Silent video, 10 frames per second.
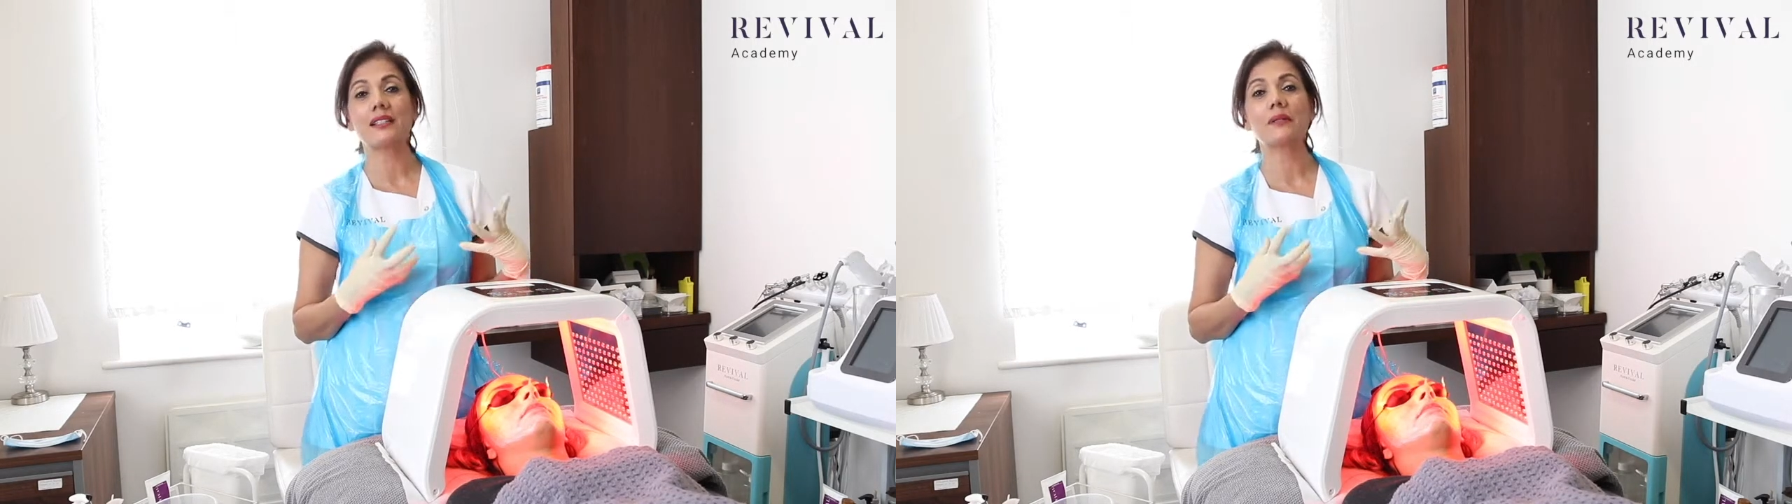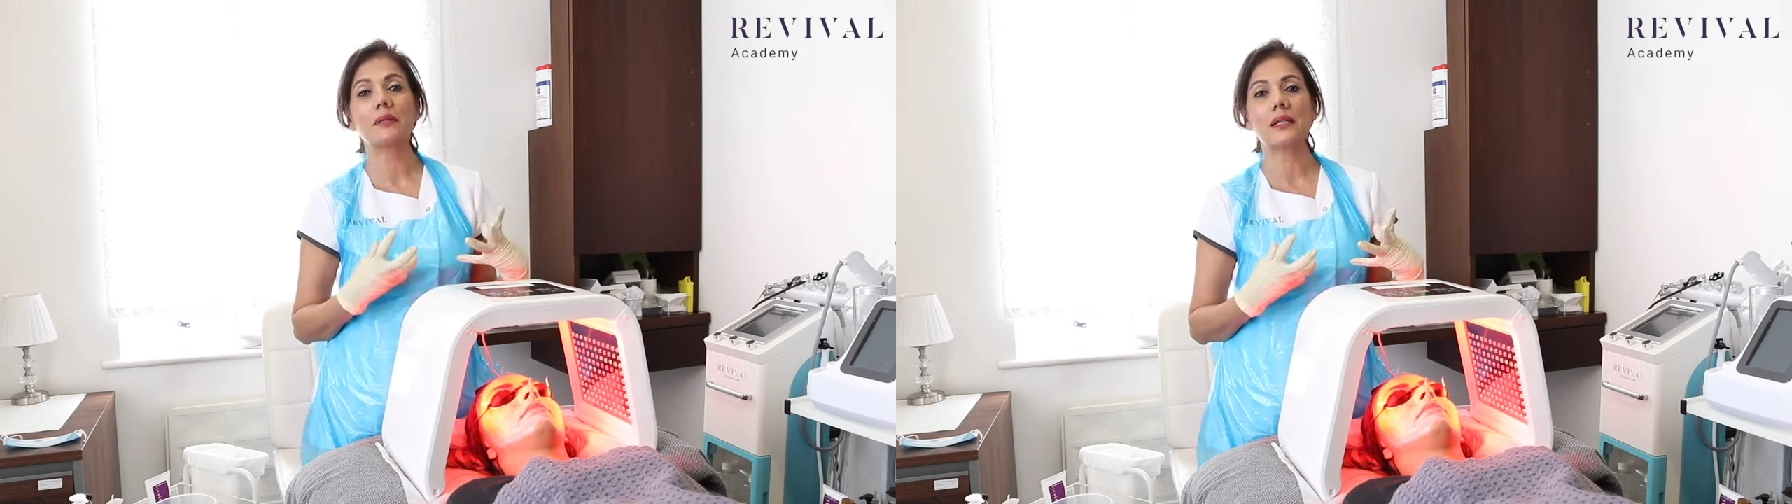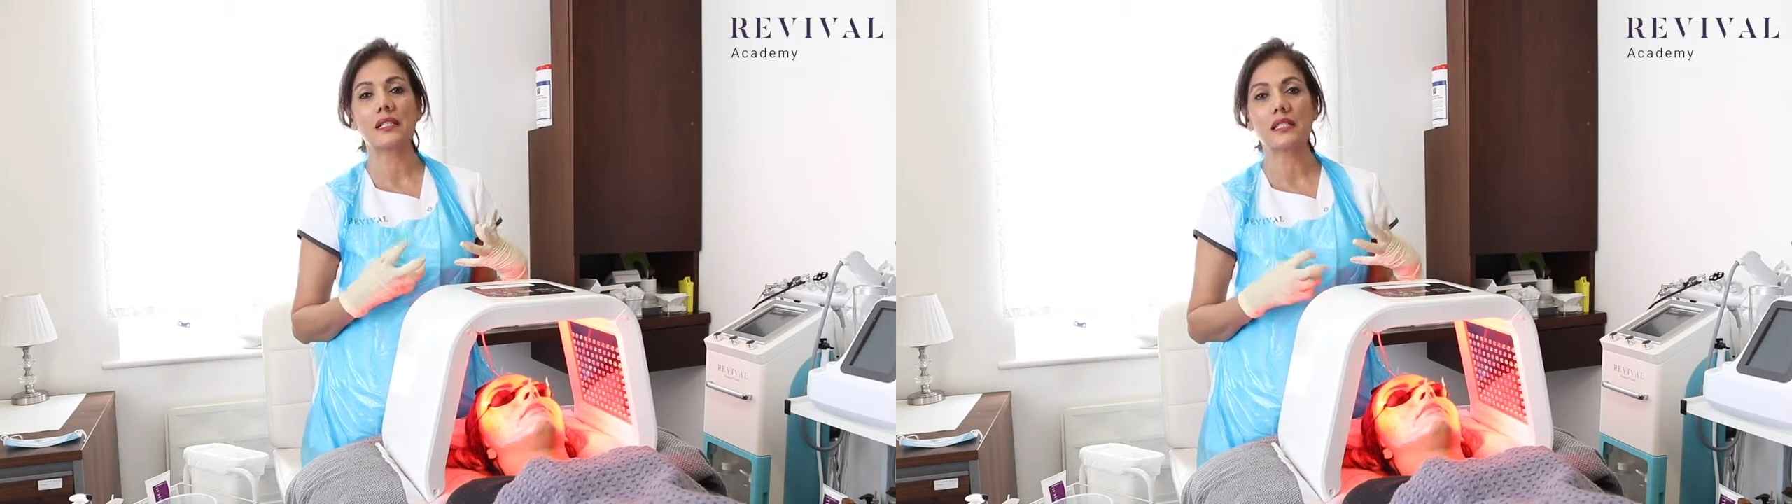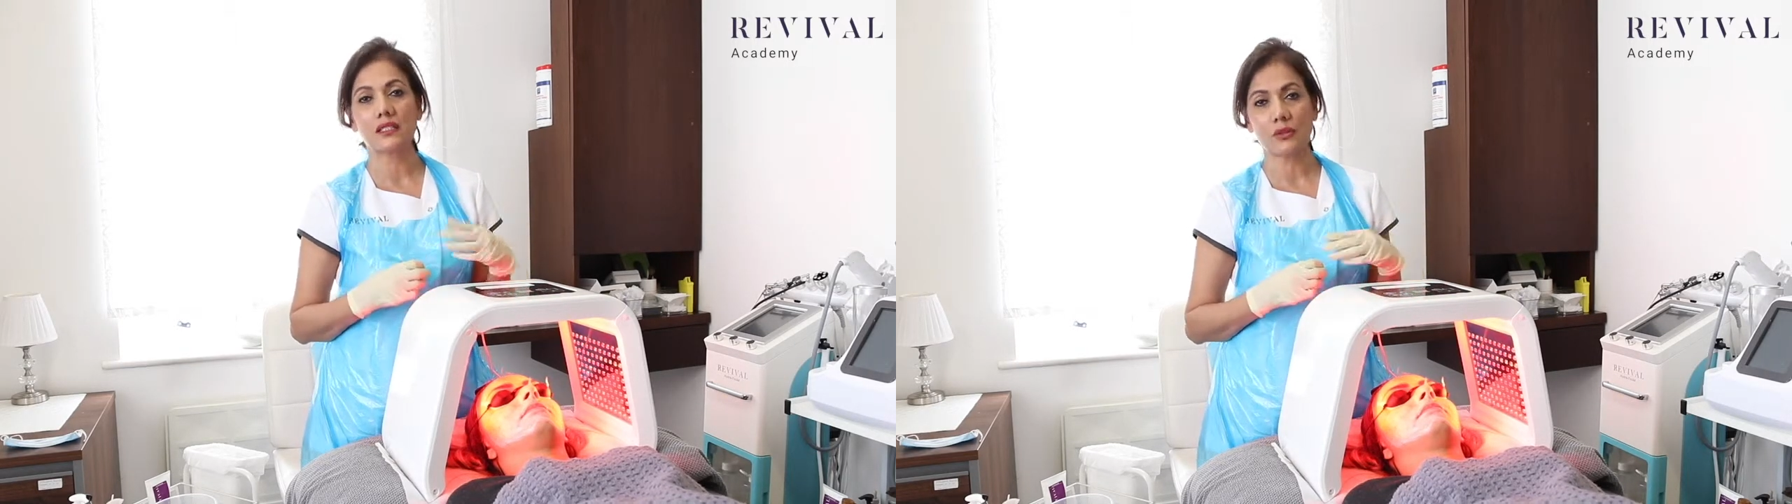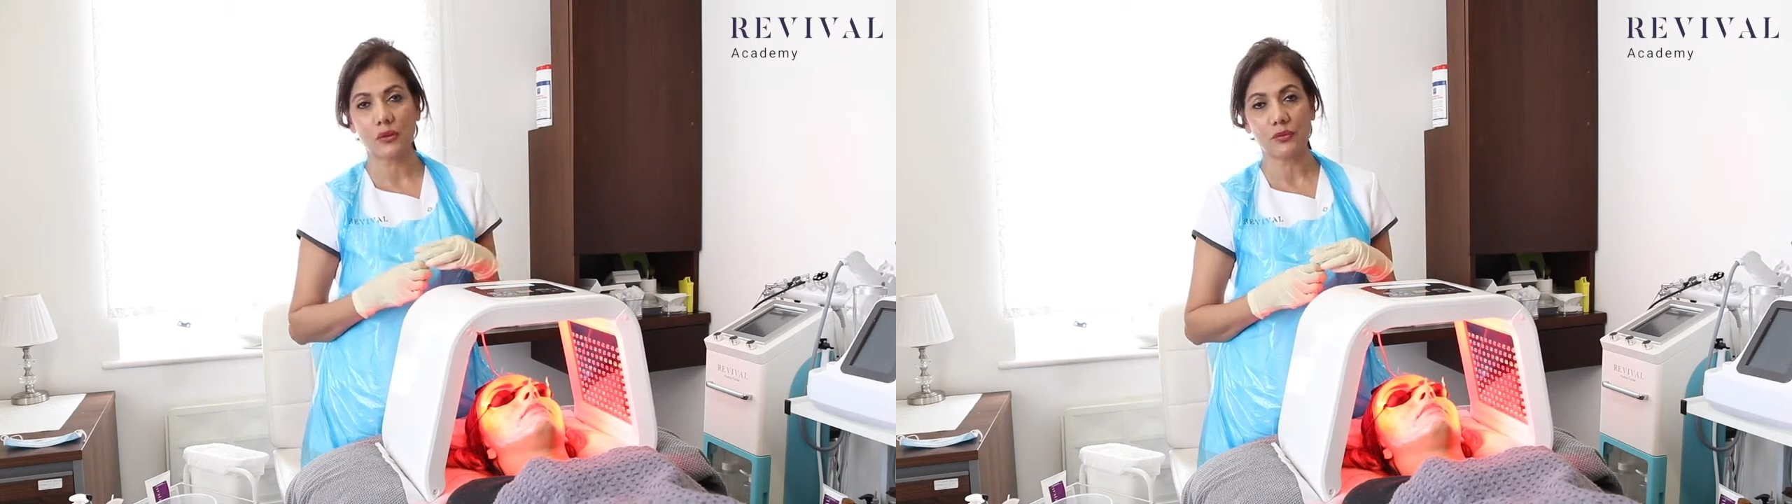stimulating
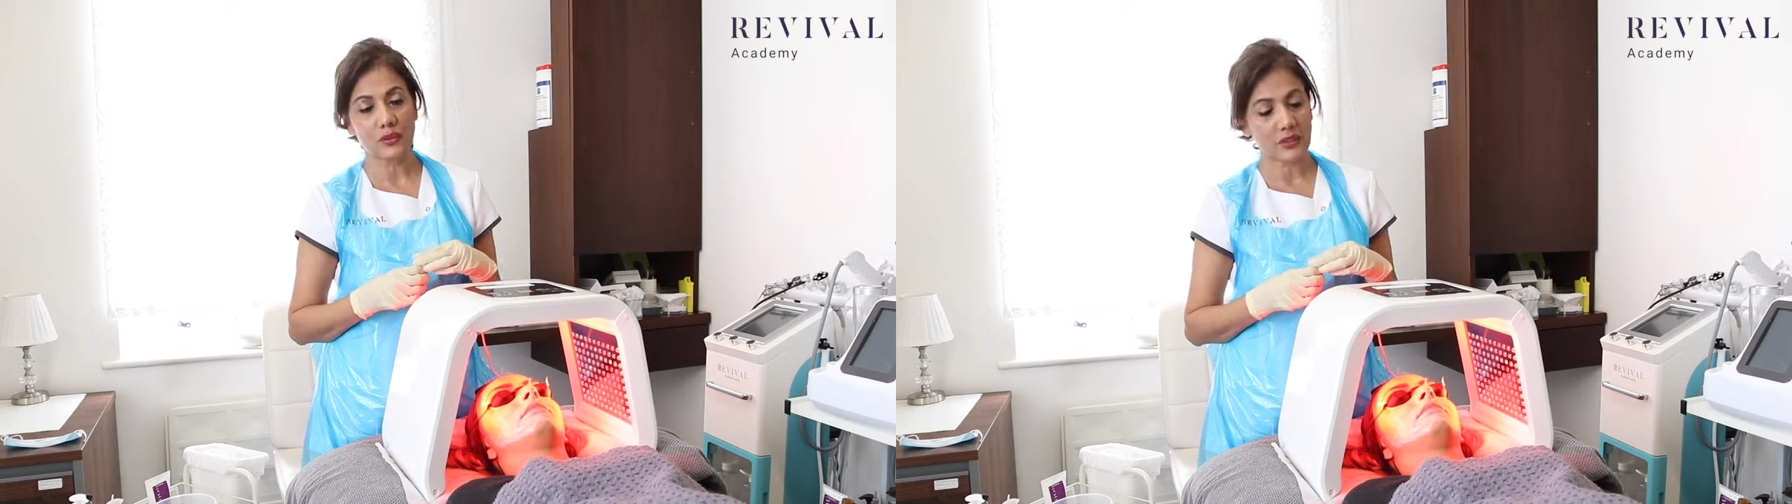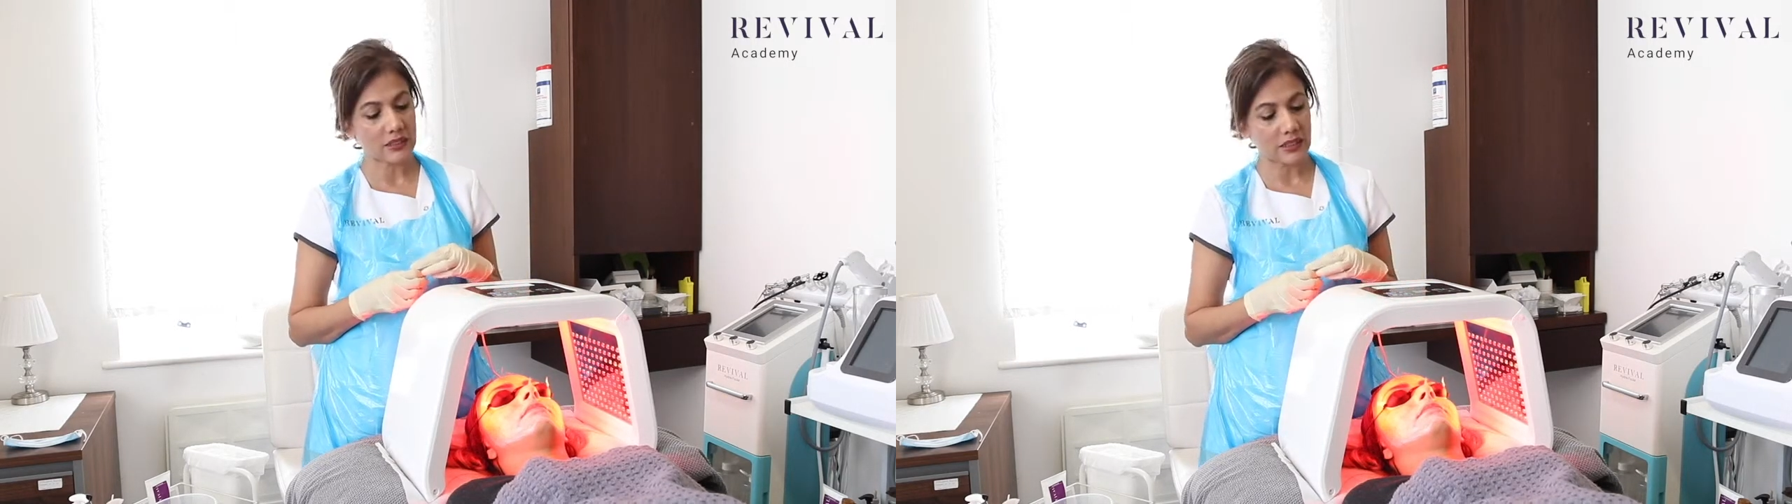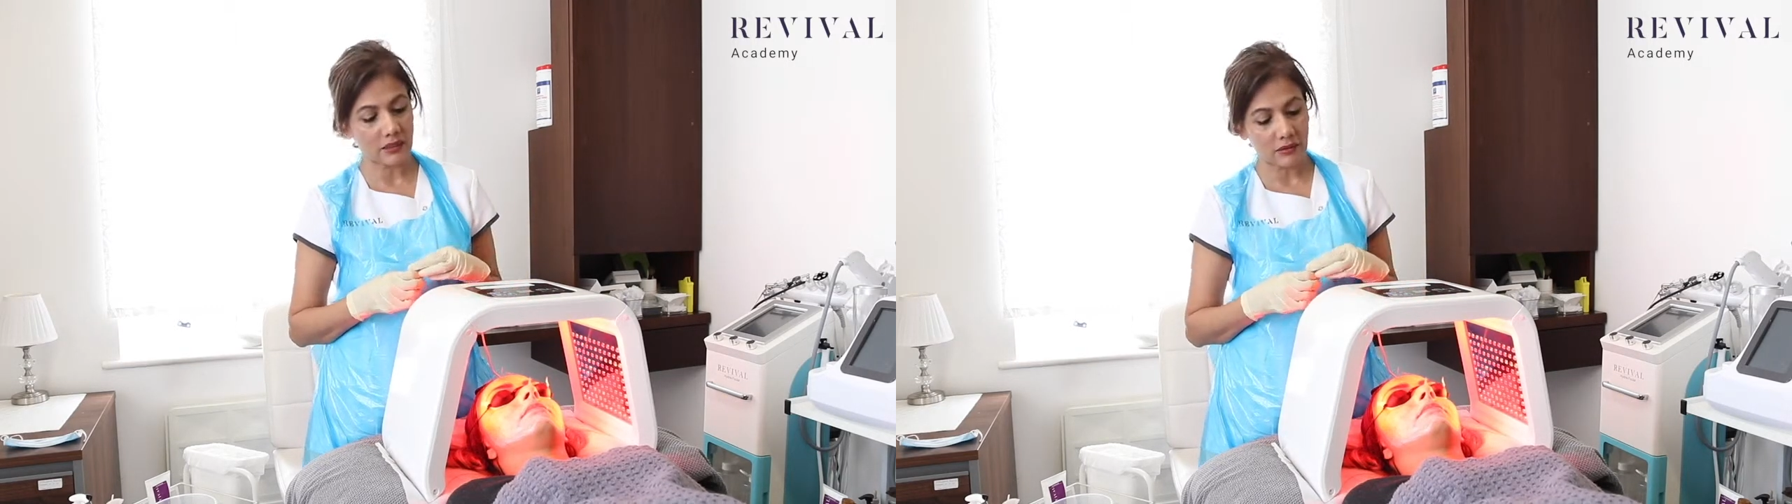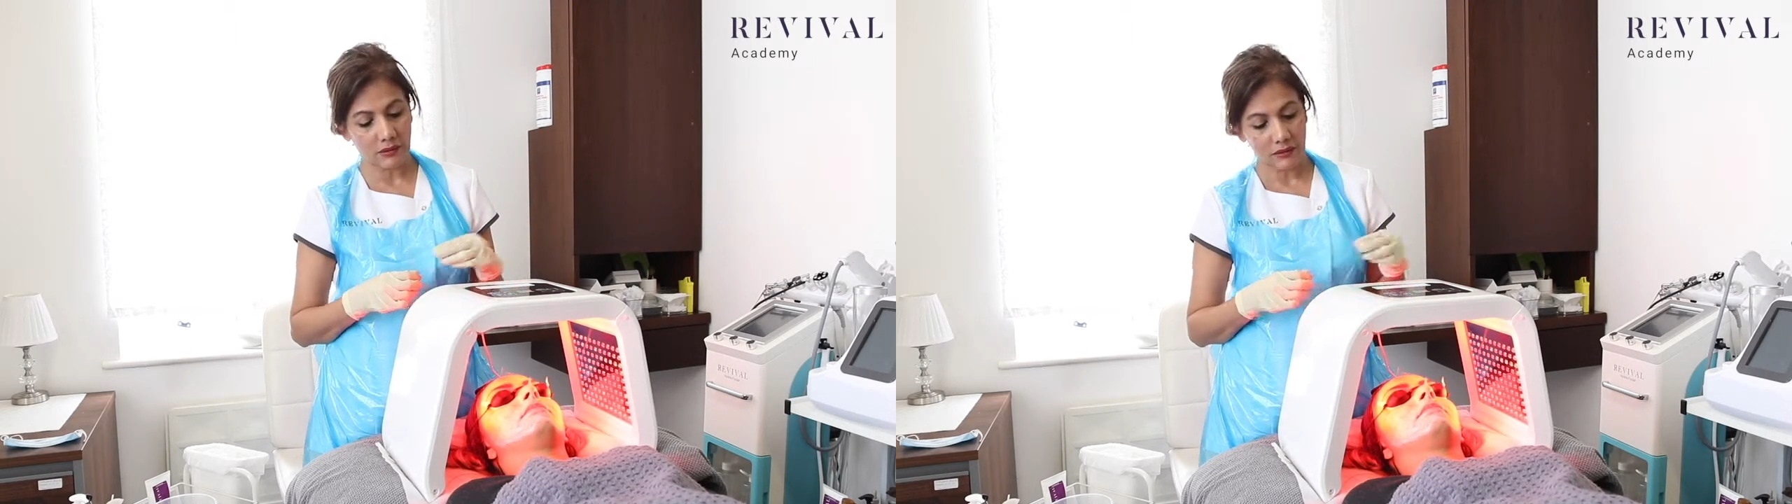as well for the skin.